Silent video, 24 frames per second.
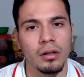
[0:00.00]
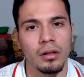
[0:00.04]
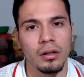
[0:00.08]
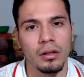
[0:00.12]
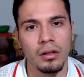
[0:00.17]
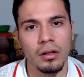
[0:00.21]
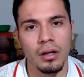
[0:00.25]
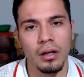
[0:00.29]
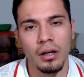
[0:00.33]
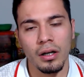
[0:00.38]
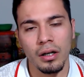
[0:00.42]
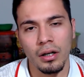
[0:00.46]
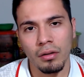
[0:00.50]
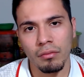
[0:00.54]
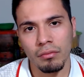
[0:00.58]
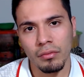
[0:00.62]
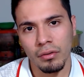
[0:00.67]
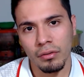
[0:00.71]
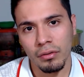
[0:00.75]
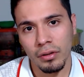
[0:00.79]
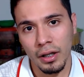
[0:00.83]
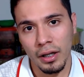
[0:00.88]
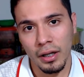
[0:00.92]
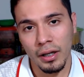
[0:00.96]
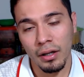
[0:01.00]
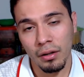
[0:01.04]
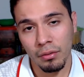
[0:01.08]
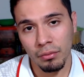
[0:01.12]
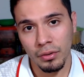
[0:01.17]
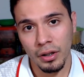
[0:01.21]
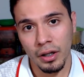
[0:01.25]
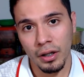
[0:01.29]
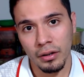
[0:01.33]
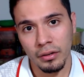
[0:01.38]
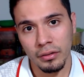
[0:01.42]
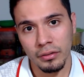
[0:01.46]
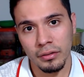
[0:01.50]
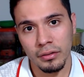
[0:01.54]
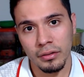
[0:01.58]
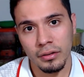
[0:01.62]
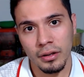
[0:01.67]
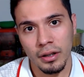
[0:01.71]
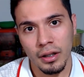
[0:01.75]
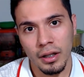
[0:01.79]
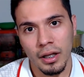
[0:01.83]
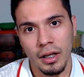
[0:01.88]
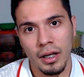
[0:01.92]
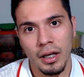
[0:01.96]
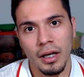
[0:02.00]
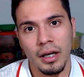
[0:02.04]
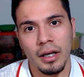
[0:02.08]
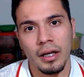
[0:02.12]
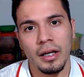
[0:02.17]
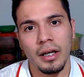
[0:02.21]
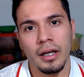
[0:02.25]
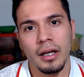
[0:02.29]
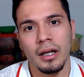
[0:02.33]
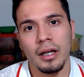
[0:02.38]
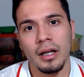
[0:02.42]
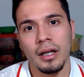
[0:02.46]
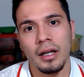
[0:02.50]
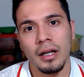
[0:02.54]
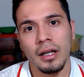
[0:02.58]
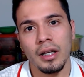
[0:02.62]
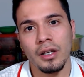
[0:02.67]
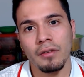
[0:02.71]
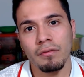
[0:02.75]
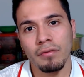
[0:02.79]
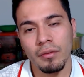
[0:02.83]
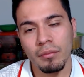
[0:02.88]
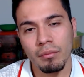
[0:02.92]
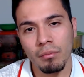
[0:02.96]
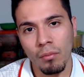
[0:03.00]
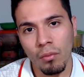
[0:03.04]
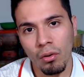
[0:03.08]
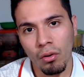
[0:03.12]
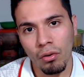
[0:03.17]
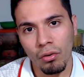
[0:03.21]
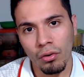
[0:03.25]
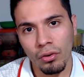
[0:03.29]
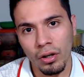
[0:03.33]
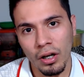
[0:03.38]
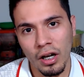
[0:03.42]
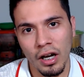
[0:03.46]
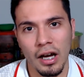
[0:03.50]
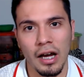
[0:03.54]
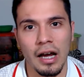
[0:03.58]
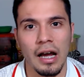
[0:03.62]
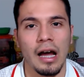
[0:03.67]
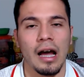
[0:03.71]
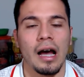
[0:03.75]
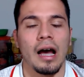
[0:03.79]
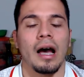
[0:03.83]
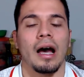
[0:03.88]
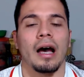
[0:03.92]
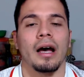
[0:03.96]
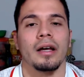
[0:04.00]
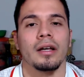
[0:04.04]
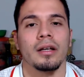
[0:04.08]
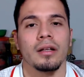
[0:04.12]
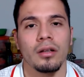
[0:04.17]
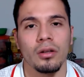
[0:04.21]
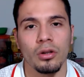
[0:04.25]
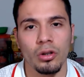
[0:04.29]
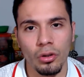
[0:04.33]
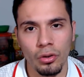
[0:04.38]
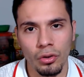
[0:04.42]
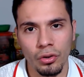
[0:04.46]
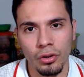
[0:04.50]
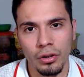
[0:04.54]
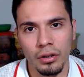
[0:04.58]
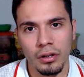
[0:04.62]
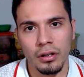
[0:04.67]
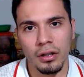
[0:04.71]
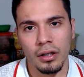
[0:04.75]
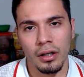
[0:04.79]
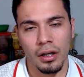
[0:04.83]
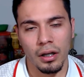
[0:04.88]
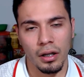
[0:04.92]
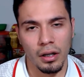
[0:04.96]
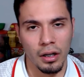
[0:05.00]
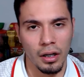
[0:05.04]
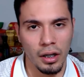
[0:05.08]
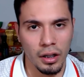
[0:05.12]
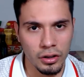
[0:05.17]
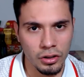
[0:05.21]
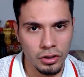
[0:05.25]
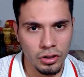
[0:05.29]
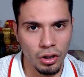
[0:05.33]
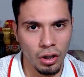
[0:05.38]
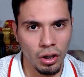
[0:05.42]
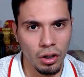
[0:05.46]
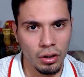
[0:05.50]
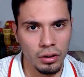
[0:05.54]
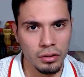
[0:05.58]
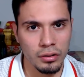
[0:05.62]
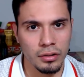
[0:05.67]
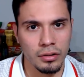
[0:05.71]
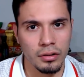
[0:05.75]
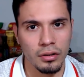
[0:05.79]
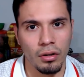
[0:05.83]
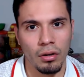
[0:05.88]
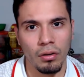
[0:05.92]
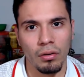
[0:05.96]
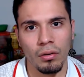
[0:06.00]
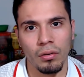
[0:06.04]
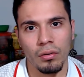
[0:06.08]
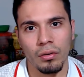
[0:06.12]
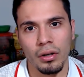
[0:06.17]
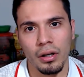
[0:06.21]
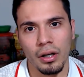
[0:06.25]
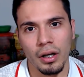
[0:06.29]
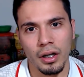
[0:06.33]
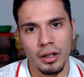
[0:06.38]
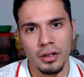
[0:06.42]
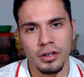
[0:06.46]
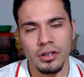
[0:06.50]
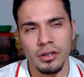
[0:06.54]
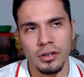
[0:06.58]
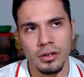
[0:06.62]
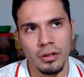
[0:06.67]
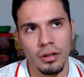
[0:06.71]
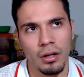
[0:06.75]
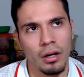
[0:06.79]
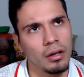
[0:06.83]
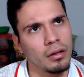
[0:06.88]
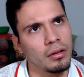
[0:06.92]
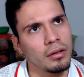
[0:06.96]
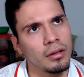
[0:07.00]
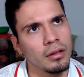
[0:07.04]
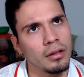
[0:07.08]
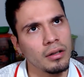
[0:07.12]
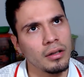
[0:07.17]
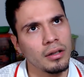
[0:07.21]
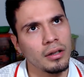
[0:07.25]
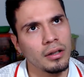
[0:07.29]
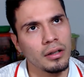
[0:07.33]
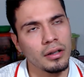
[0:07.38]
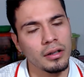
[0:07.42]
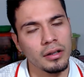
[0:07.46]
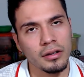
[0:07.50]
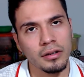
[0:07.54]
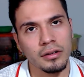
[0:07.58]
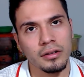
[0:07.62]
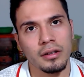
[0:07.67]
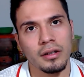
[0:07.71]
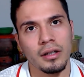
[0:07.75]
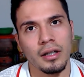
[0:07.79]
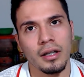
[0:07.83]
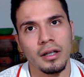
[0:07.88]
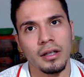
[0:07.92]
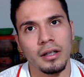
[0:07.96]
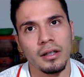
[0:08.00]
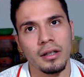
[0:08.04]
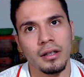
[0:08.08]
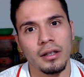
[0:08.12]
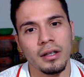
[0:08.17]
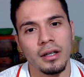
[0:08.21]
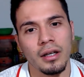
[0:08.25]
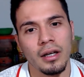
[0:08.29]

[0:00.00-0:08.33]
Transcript: get around. And even more, I learned catch on or catching on. It's like